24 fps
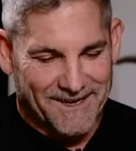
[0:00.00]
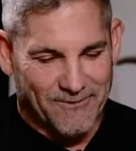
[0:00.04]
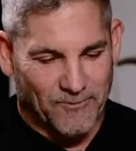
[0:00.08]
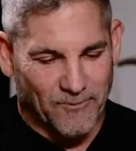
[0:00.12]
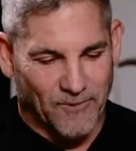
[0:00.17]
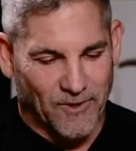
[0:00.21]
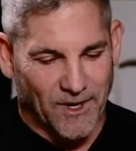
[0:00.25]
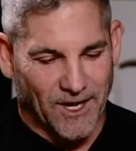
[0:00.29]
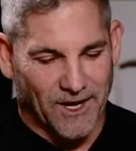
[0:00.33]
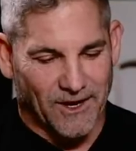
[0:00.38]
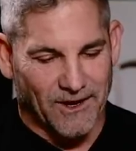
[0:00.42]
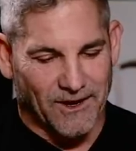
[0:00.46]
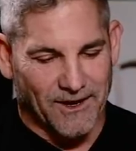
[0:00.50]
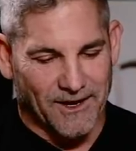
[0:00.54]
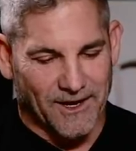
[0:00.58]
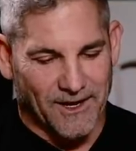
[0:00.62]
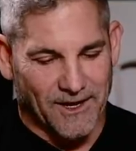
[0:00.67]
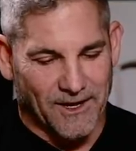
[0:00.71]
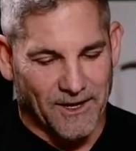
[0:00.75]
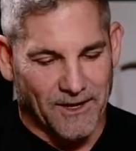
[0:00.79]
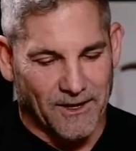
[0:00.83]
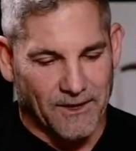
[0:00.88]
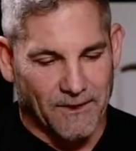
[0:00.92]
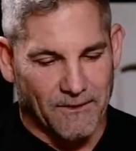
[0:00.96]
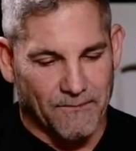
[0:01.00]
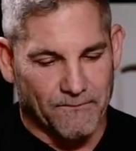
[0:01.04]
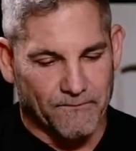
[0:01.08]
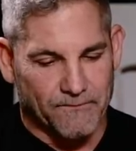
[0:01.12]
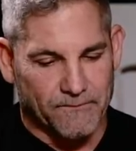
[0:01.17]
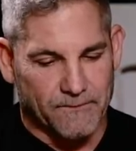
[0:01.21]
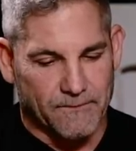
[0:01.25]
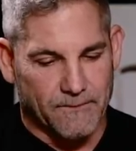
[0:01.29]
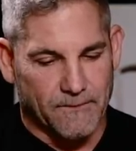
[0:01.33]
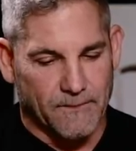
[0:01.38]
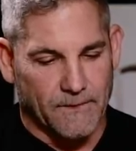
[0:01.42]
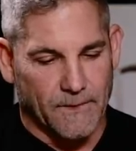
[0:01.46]
Well, um,
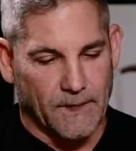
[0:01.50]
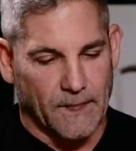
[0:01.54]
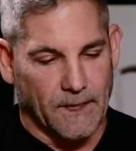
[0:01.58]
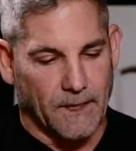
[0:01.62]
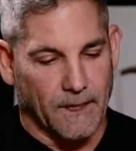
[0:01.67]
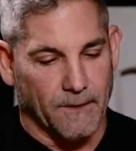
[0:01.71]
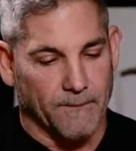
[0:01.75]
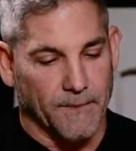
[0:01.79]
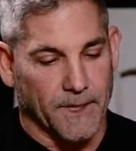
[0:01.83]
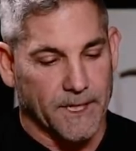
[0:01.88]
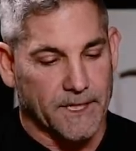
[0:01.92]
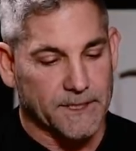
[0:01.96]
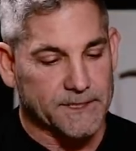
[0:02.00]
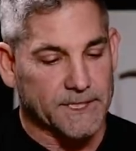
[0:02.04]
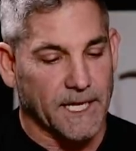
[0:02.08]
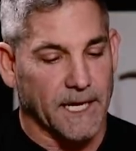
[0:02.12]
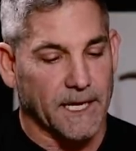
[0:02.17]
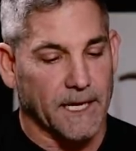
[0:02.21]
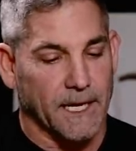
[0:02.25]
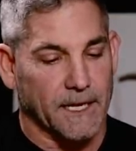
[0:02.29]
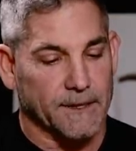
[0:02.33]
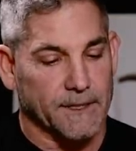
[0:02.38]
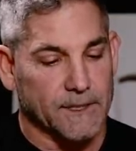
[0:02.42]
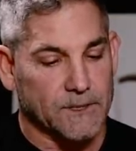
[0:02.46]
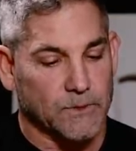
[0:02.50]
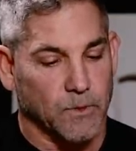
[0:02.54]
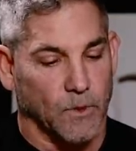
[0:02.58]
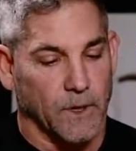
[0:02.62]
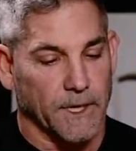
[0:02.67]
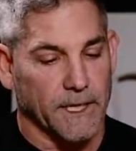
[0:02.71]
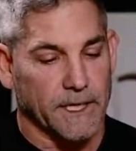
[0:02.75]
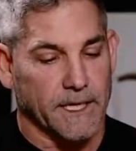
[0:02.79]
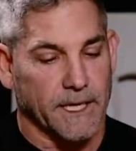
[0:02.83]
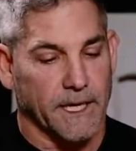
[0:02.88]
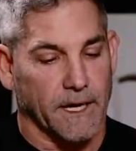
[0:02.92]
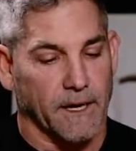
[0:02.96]
because I got this
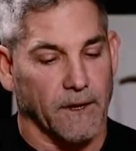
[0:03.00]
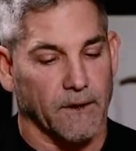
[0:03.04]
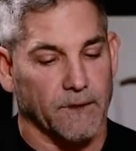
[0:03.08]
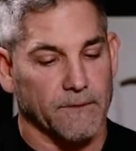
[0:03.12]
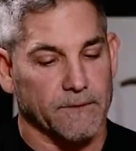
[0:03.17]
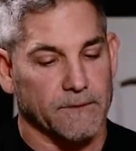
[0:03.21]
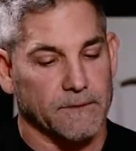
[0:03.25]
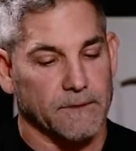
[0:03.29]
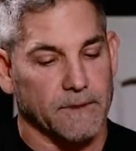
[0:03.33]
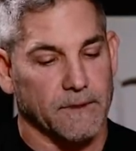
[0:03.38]
one account,